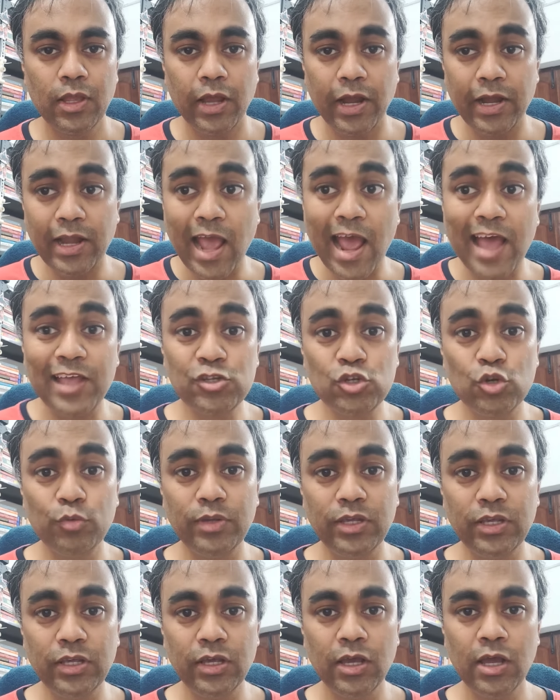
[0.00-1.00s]
It has to
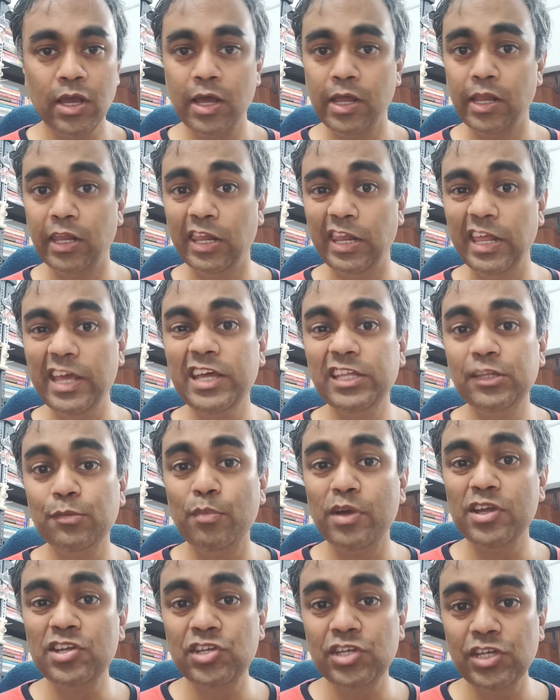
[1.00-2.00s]
be lathe
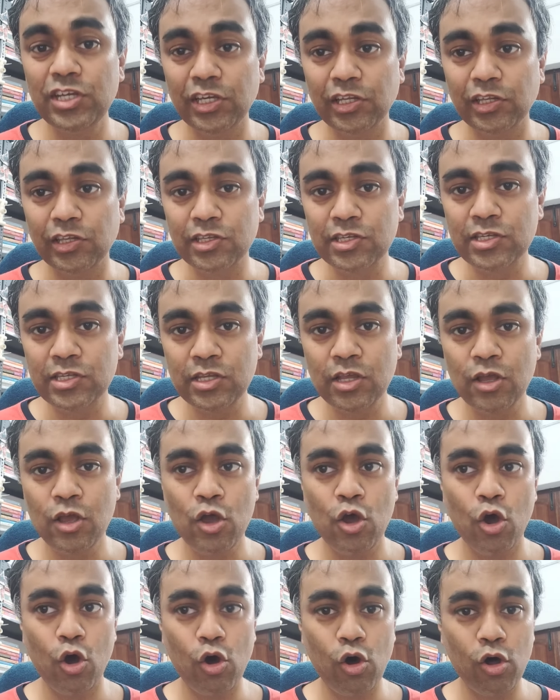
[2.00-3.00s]
machines
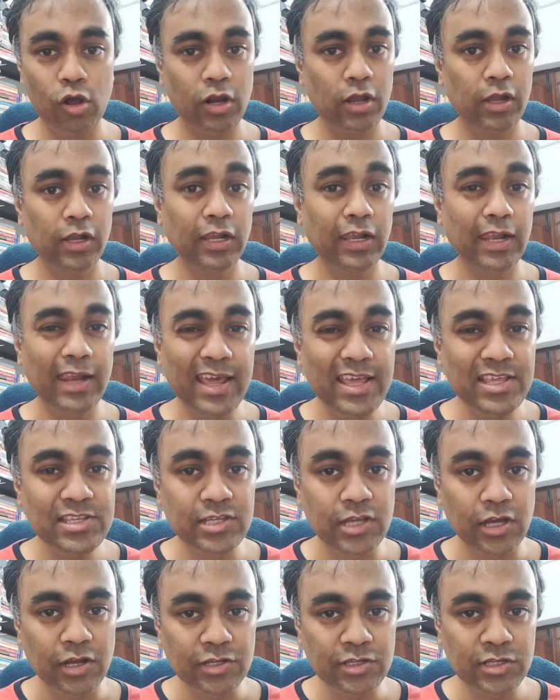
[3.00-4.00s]
or
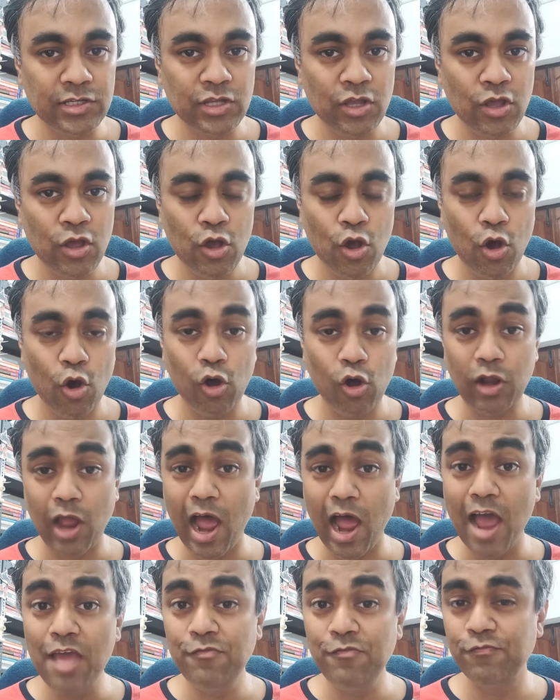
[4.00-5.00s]
lasers or
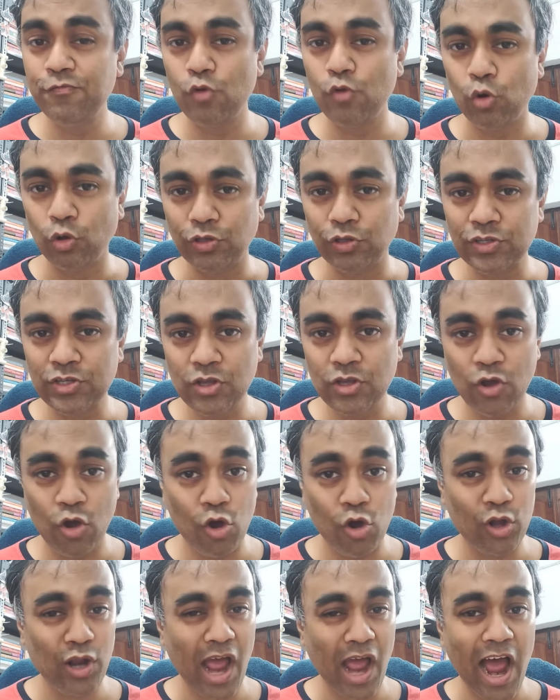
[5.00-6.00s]
iPhones
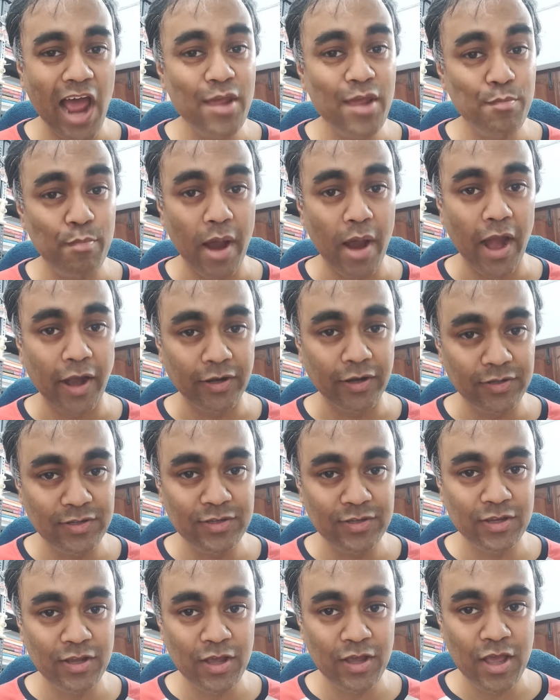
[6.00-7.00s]
or
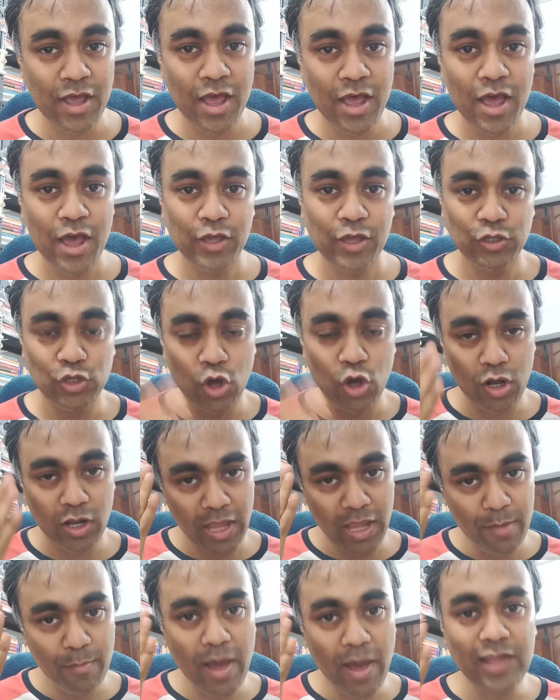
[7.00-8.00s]
iPads. Your
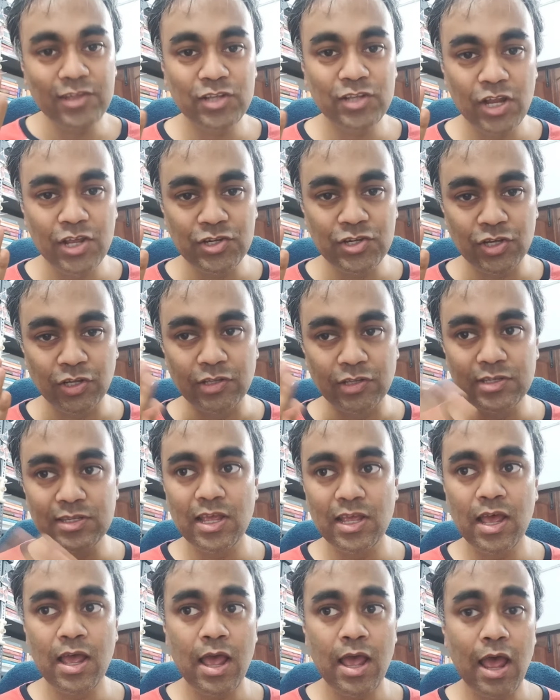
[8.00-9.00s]

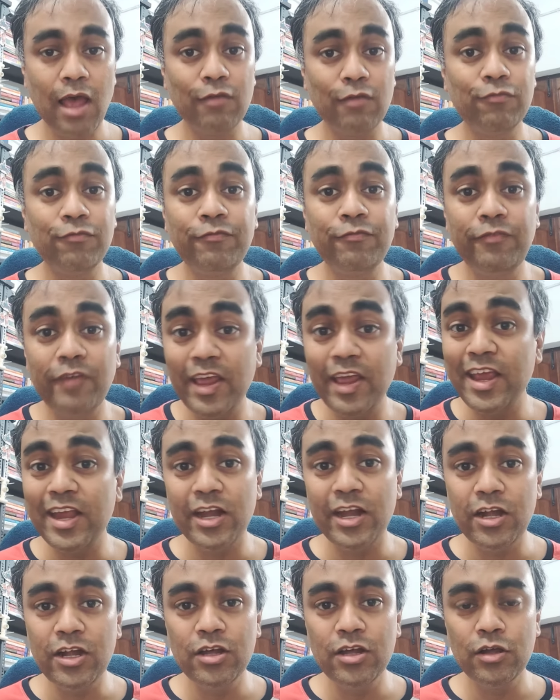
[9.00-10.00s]
imaginations have
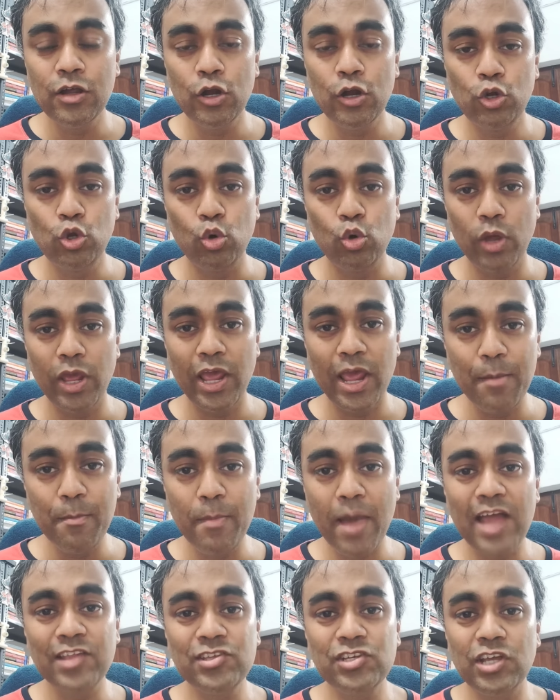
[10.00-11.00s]
failed to
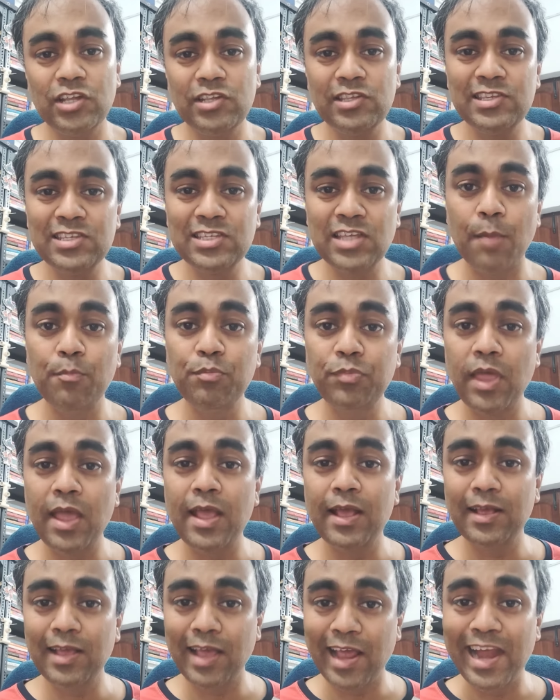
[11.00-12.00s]
imagine
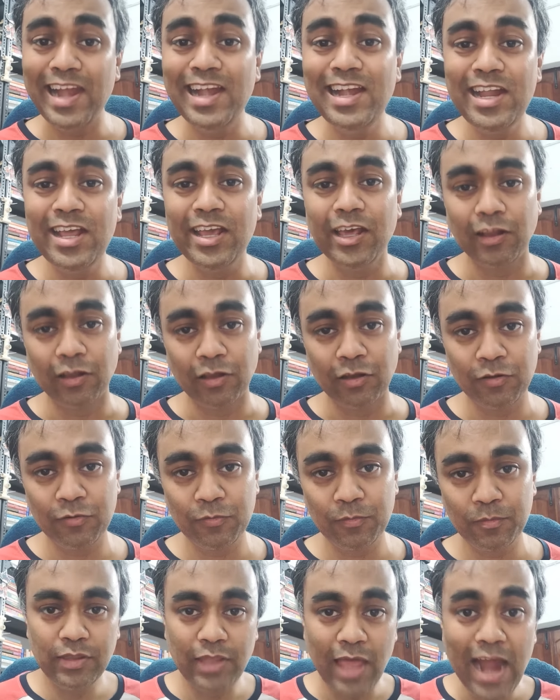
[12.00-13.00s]
something Indian.
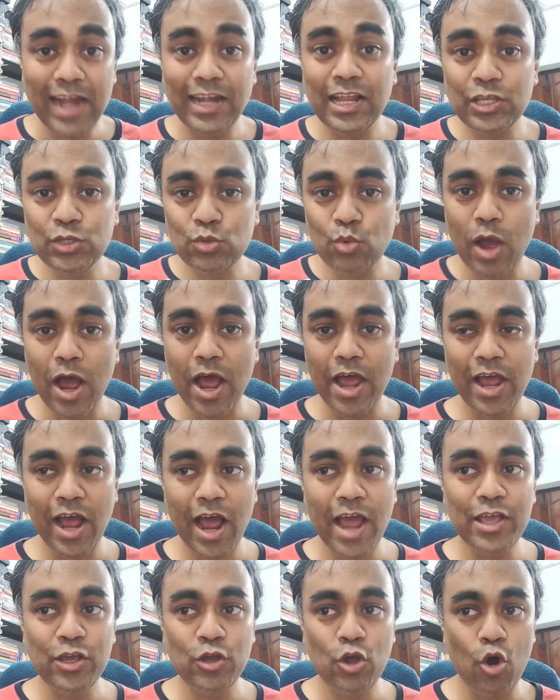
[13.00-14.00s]
That is why
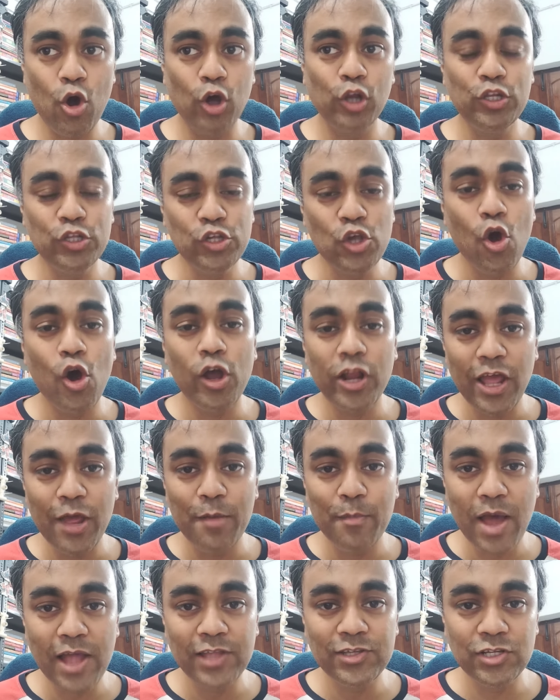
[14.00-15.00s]
I call your
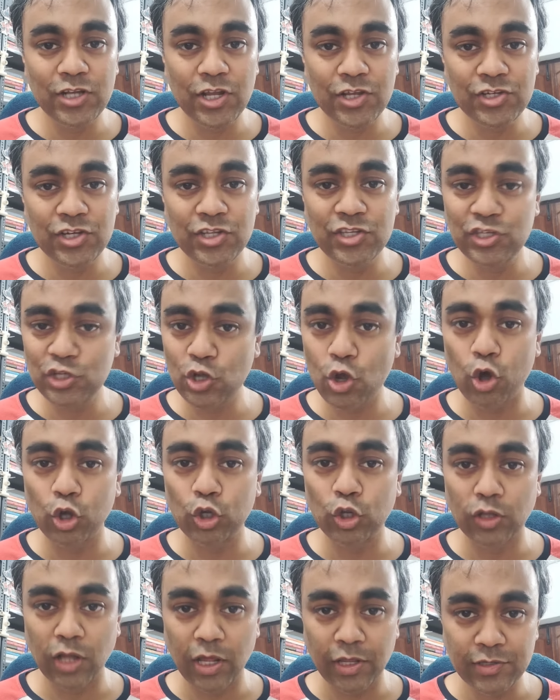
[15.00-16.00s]
imaginations
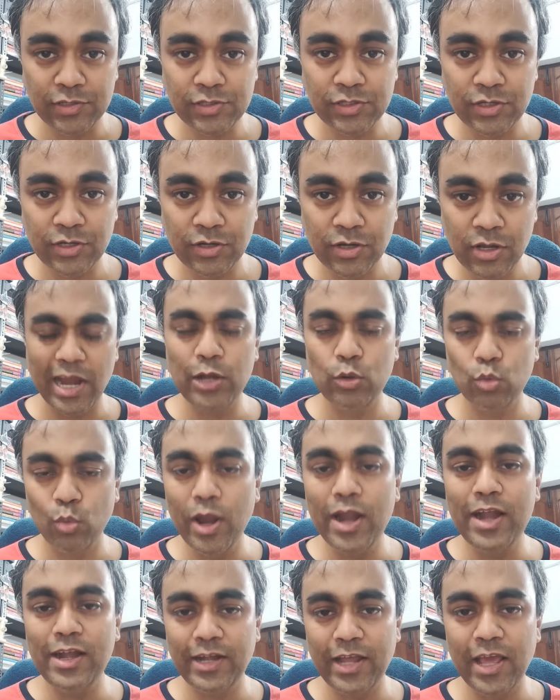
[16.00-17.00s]
colonized. It
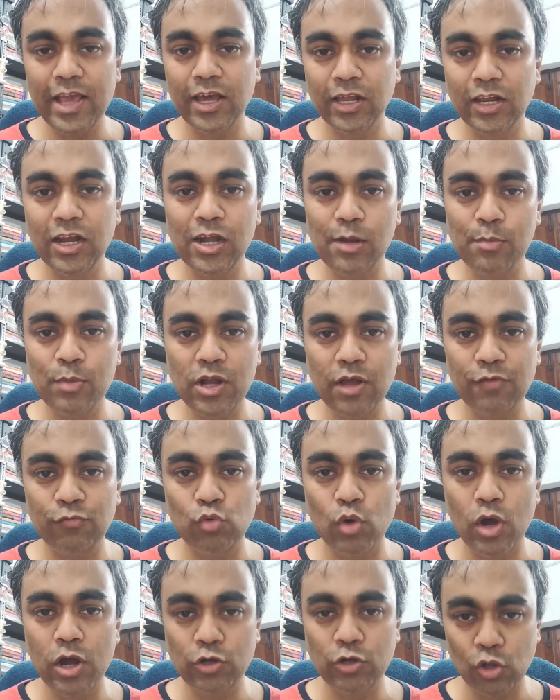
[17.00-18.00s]
will take a little bit of
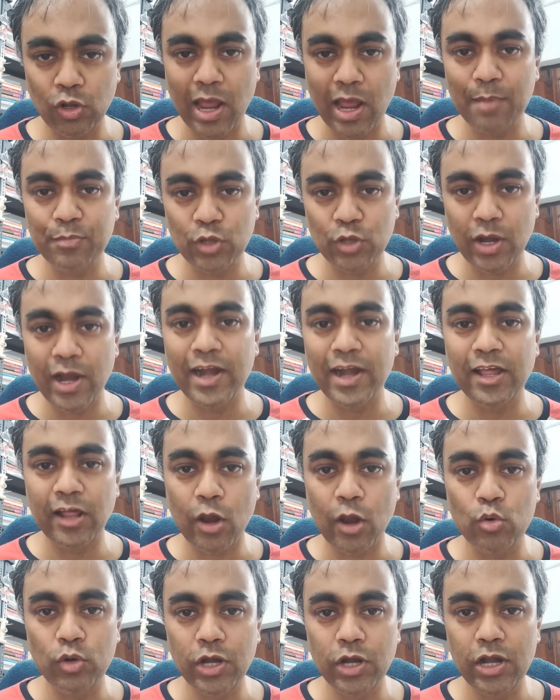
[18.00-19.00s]
work to wrap your head
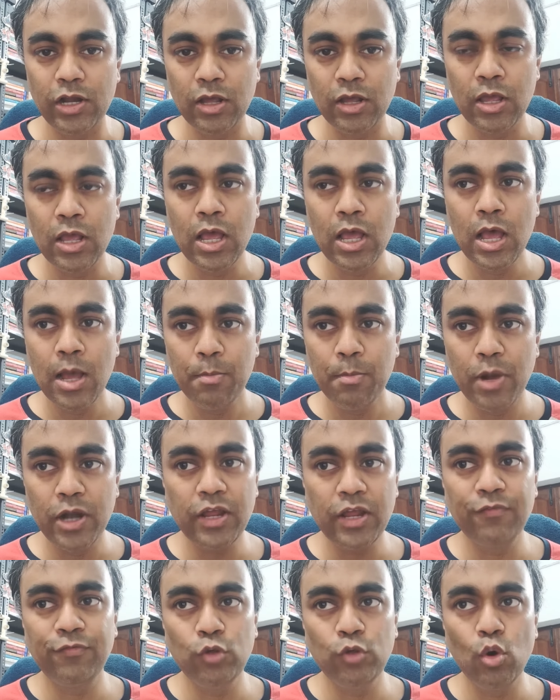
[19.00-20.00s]
around it,
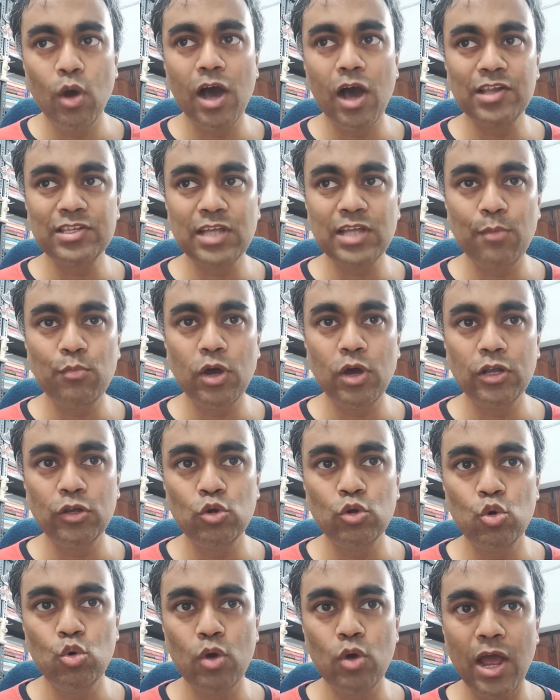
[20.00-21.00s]
but if you are someone
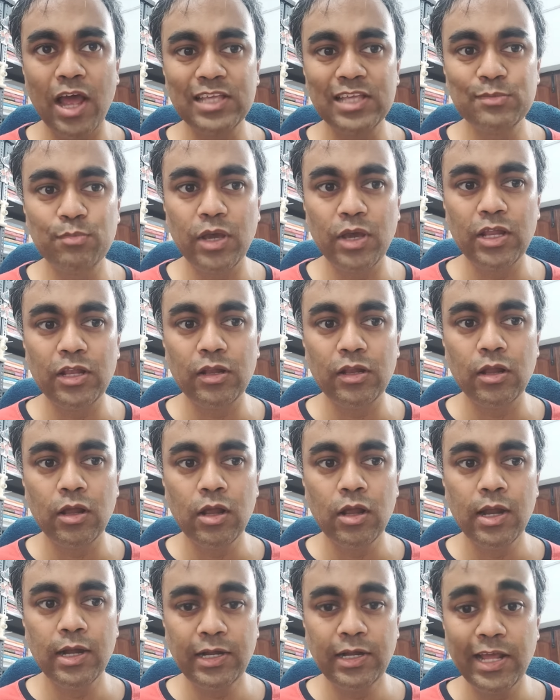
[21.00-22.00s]
who has
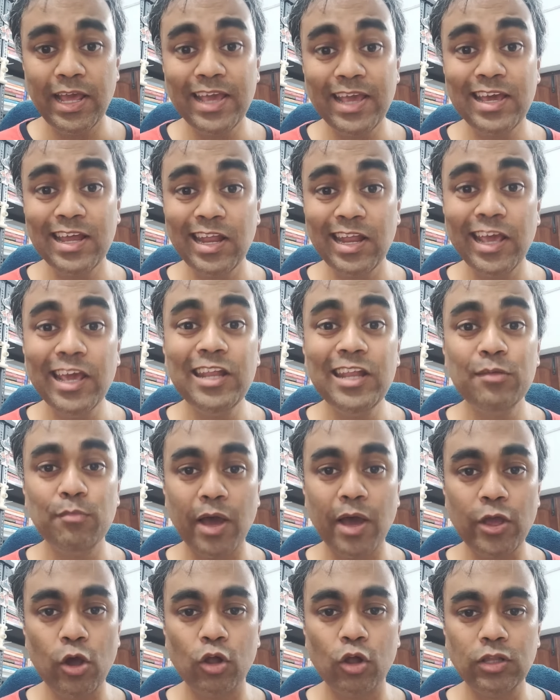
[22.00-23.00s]
been taken in
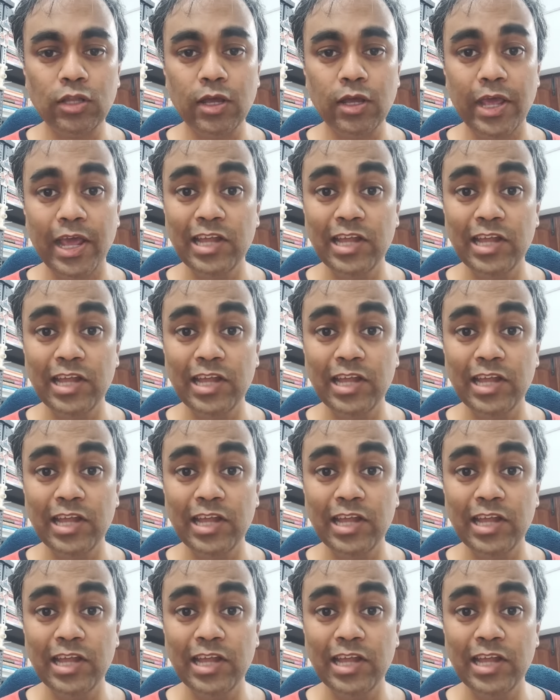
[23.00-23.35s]
by all the